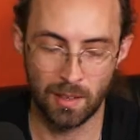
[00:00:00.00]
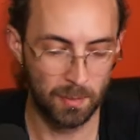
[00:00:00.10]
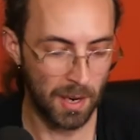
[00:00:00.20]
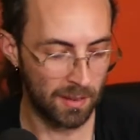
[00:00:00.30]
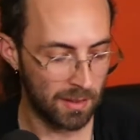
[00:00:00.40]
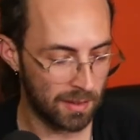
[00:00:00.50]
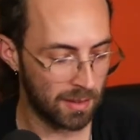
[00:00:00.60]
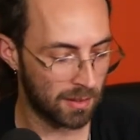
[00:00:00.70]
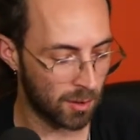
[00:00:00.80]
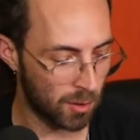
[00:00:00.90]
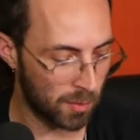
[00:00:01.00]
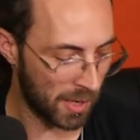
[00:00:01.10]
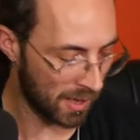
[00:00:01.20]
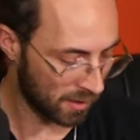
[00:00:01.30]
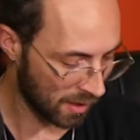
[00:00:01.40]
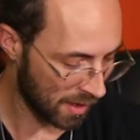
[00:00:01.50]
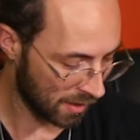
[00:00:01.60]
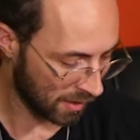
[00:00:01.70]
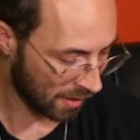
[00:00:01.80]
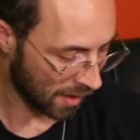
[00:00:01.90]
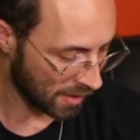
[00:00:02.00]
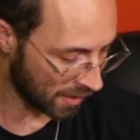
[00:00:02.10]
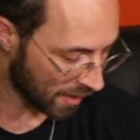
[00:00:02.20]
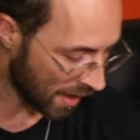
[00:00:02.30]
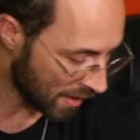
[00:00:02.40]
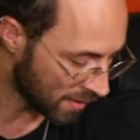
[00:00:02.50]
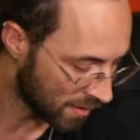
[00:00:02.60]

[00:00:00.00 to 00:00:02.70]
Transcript: specialist is cool, man. Like, yeah, I dig that,